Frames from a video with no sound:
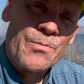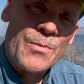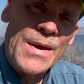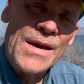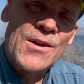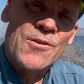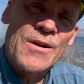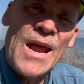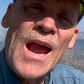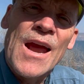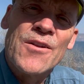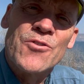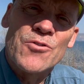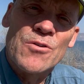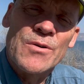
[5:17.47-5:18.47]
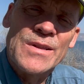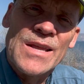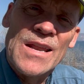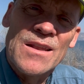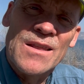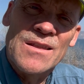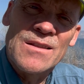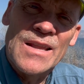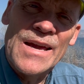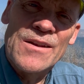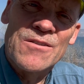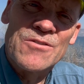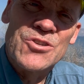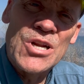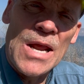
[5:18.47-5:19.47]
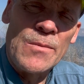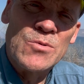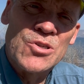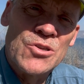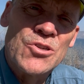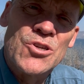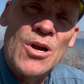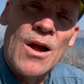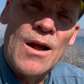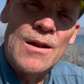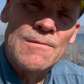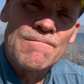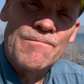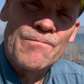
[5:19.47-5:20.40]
Peter, Andrew, and then later James and John.